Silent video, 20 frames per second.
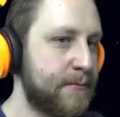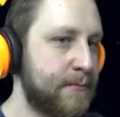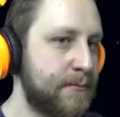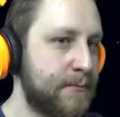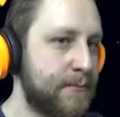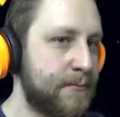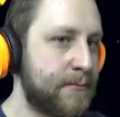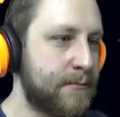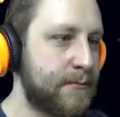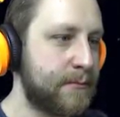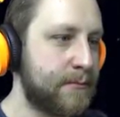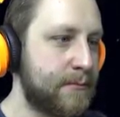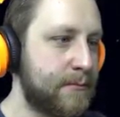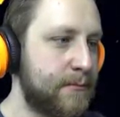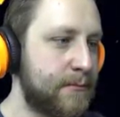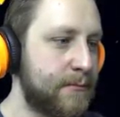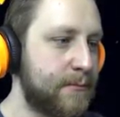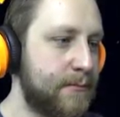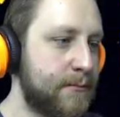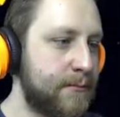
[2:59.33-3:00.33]

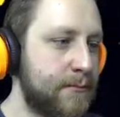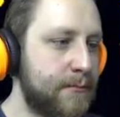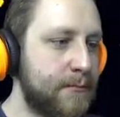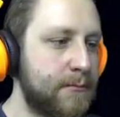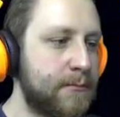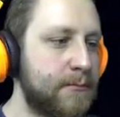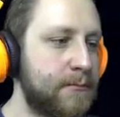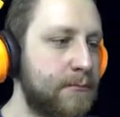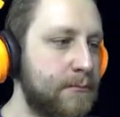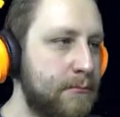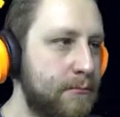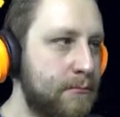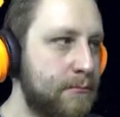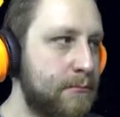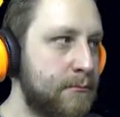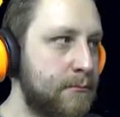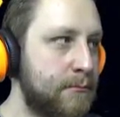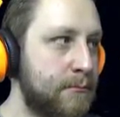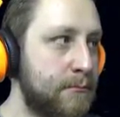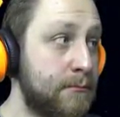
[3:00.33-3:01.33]

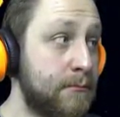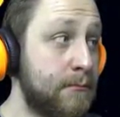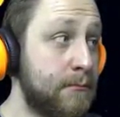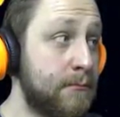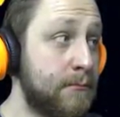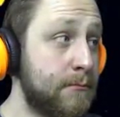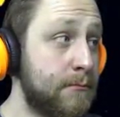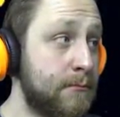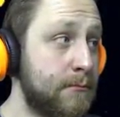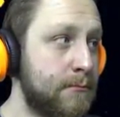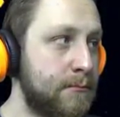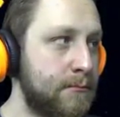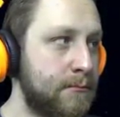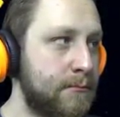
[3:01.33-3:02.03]
(no one is talking)